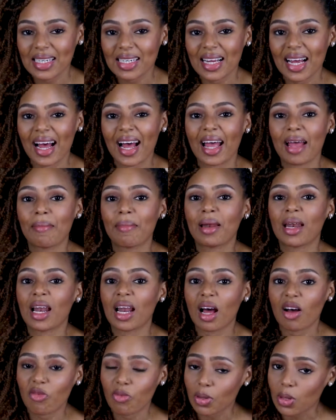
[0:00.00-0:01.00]
I am in
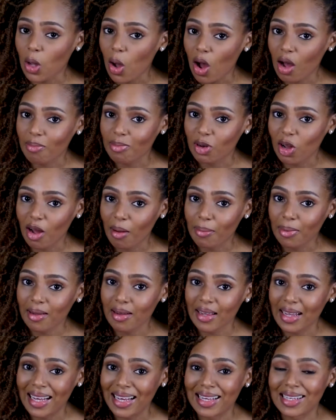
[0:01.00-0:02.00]
love with Hobnob
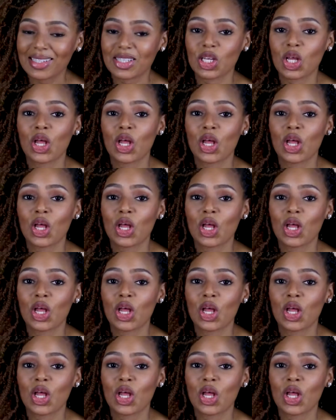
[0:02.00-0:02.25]
cookies.